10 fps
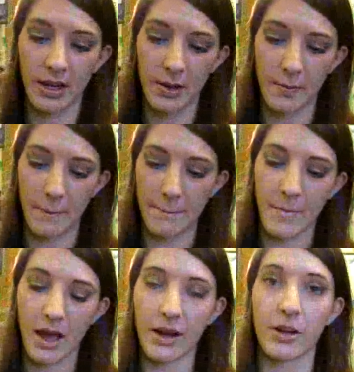
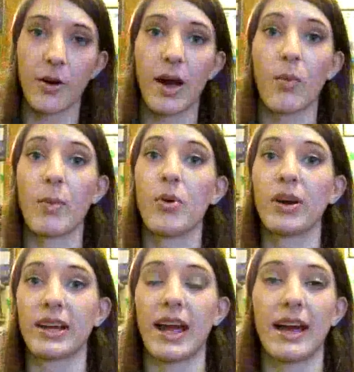I don't know, at one
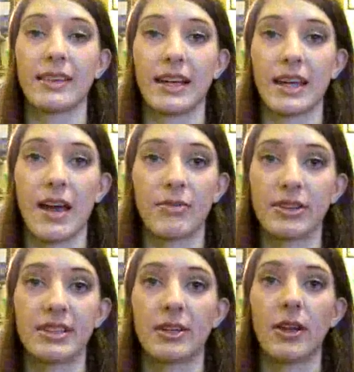point I had like
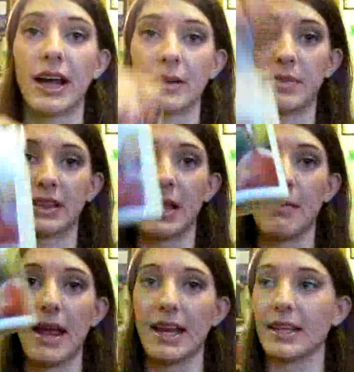every single item that they
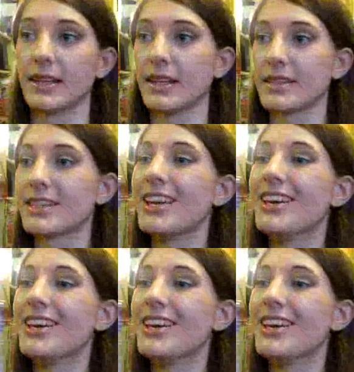made in this.